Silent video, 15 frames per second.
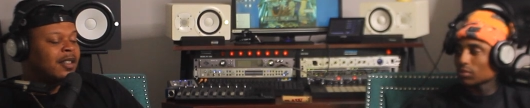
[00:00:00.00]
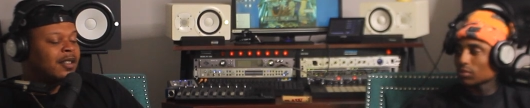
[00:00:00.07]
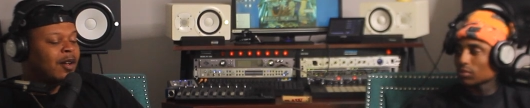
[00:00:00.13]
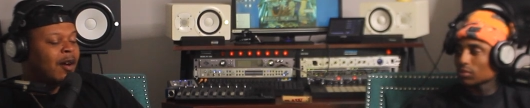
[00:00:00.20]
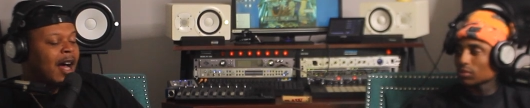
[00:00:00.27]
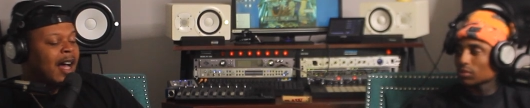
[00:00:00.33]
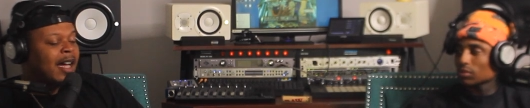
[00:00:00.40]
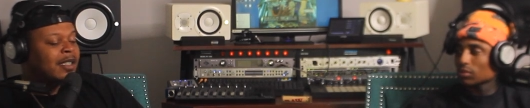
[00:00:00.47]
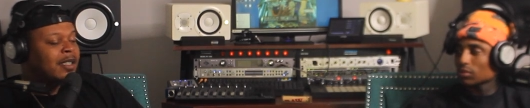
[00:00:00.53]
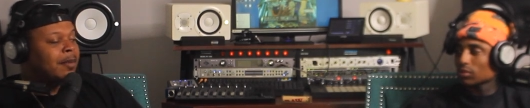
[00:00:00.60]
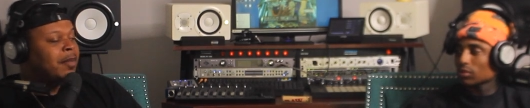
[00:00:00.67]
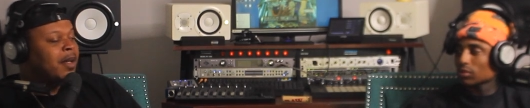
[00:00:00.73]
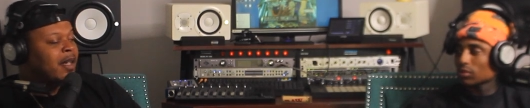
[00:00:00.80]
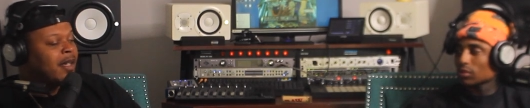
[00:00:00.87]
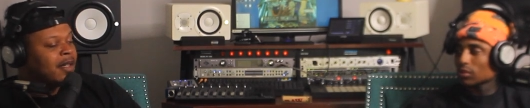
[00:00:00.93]
Speaker 1: So how has it
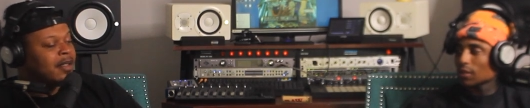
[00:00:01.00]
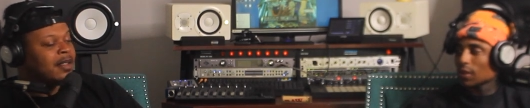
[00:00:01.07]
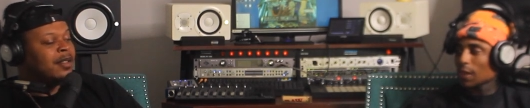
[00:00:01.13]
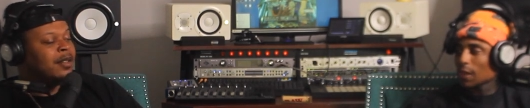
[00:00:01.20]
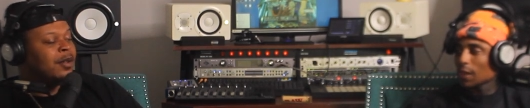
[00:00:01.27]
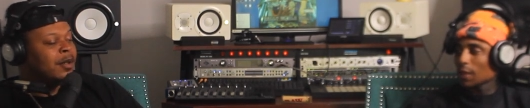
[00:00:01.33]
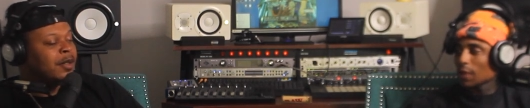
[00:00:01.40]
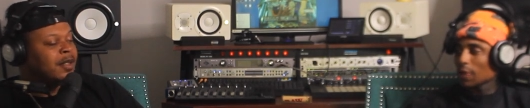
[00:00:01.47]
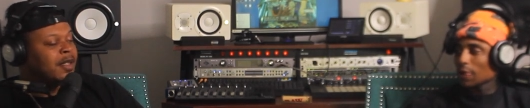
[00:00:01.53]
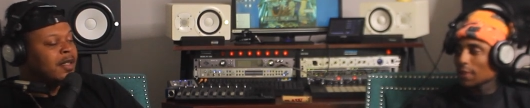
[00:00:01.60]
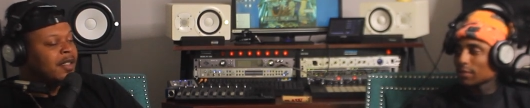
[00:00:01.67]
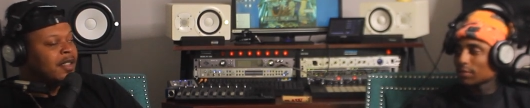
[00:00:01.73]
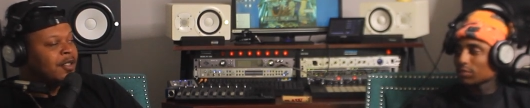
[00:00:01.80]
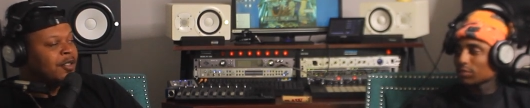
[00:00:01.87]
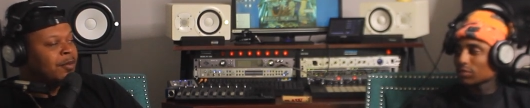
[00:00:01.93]
been, you know what I'm saying,
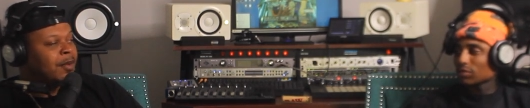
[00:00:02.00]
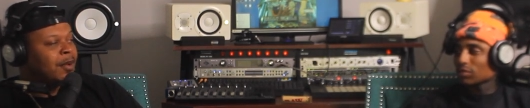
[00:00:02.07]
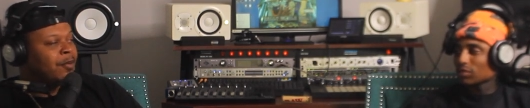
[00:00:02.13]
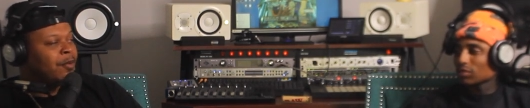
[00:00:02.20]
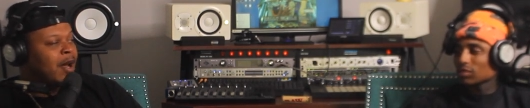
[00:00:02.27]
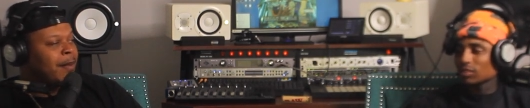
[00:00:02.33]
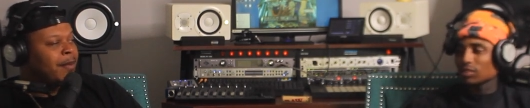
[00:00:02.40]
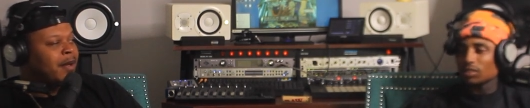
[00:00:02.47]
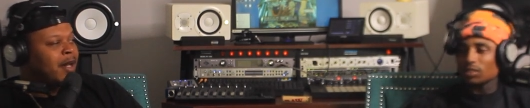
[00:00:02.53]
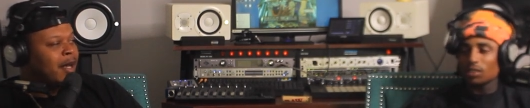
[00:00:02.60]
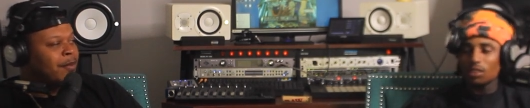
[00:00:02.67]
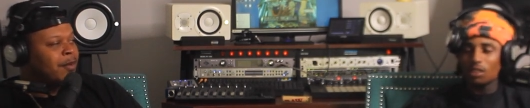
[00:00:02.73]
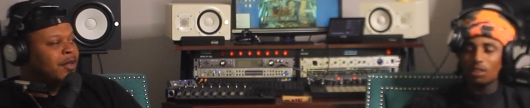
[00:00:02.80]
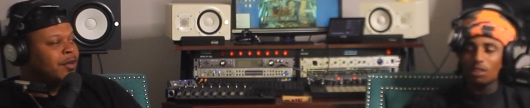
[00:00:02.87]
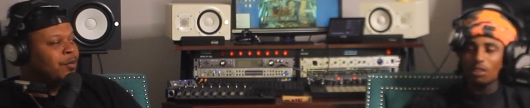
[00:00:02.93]
since you've been rapping?
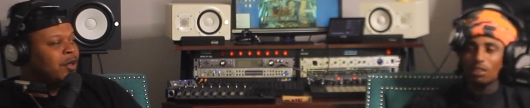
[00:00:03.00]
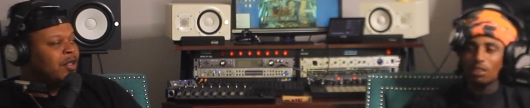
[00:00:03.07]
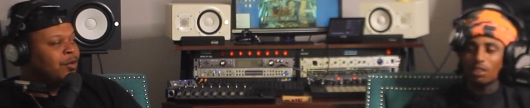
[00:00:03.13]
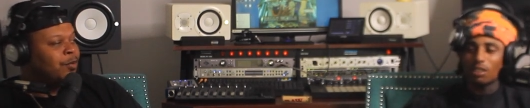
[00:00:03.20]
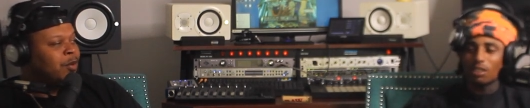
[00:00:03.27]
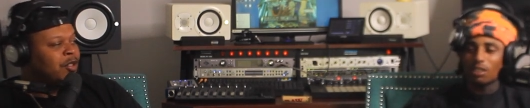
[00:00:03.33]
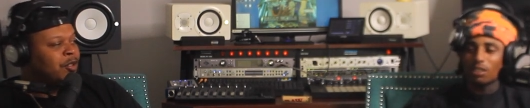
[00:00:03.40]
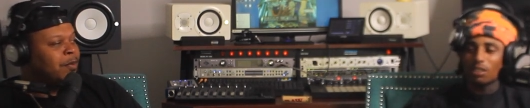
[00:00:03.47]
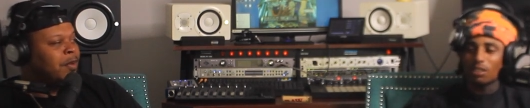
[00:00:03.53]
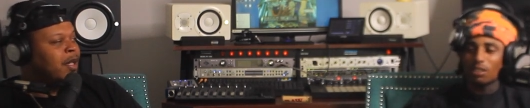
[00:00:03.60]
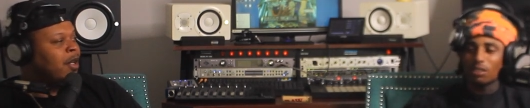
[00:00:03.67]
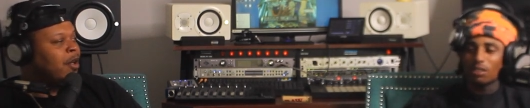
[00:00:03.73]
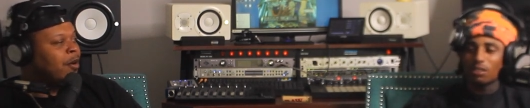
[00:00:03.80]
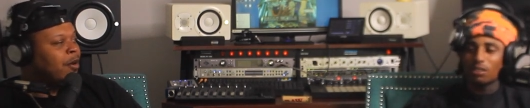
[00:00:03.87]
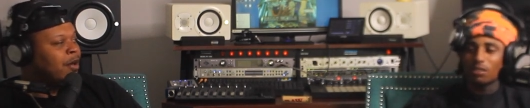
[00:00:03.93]
Like what's what, what um, you've
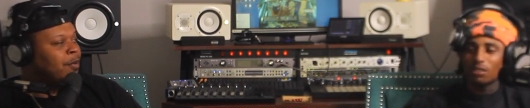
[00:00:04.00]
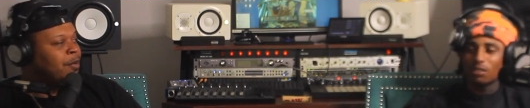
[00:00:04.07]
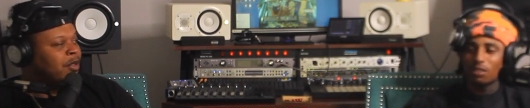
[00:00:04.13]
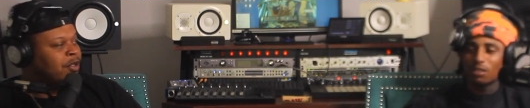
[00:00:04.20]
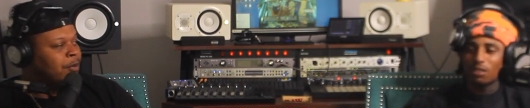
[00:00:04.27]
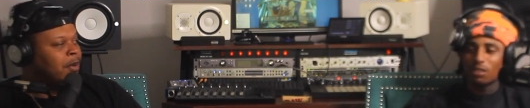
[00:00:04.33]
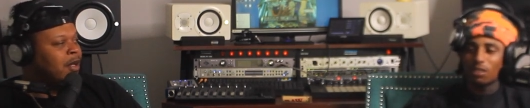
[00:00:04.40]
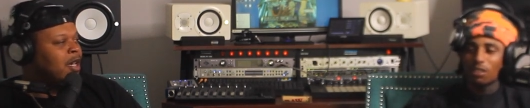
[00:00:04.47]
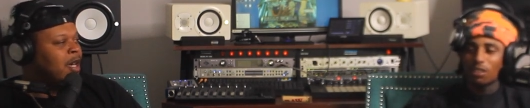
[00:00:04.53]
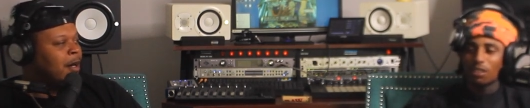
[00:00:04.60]
been learning, what you've been